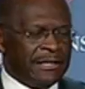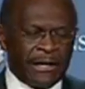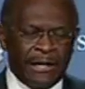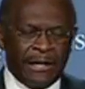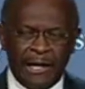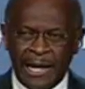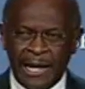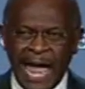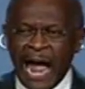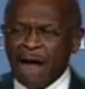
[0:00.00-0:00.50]

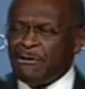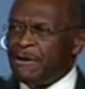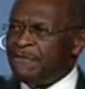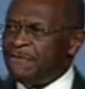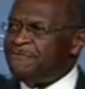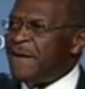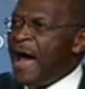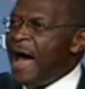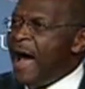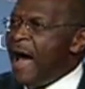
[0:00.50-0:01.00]

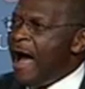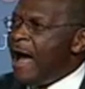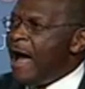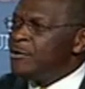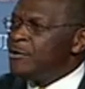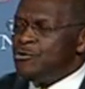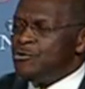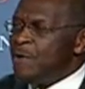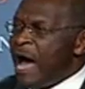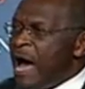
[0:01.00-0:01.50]

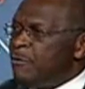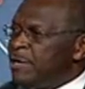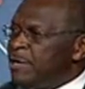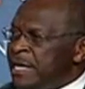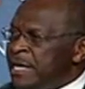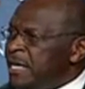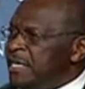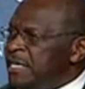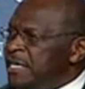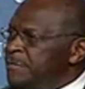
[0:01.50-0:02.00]
clarify who
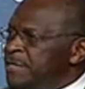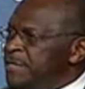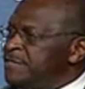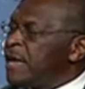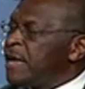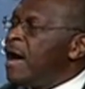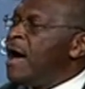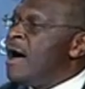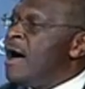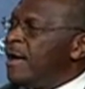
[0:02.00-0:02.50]
our
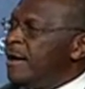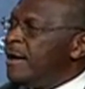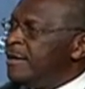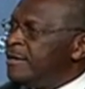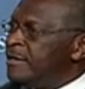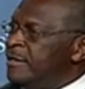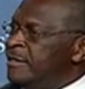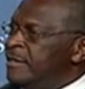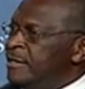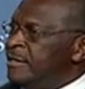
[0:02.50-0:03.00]
enemies are,
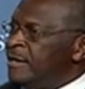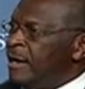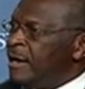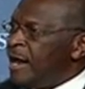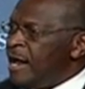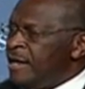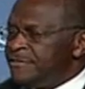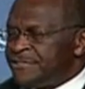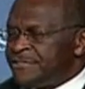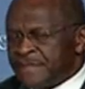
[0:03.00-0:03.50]

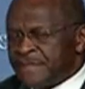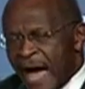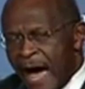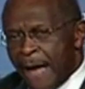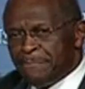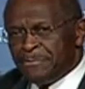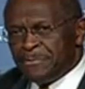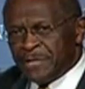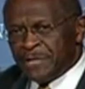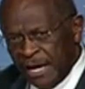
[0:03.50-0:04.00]
and
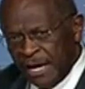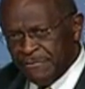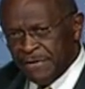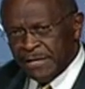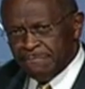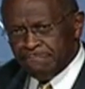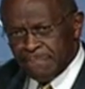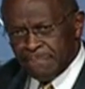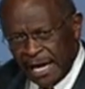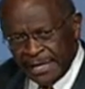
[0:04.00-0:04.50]
stop
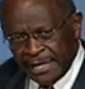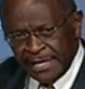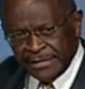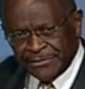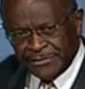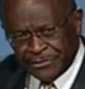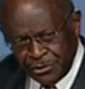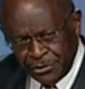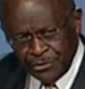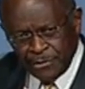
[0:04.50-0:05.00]
giving
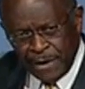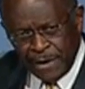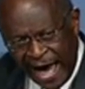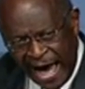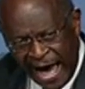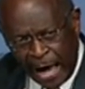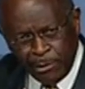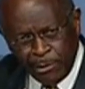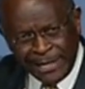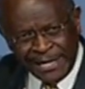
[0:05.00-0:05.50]
money to
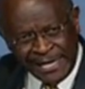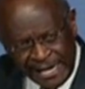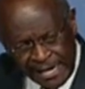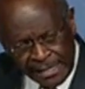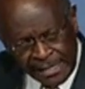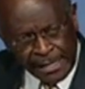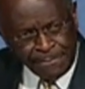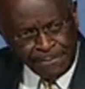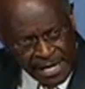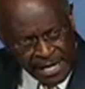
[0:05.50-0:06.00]
our
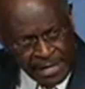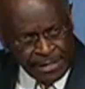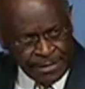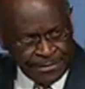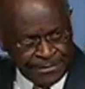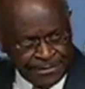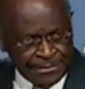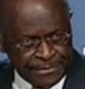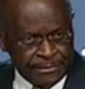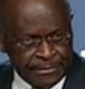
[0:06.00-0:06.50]
enemies.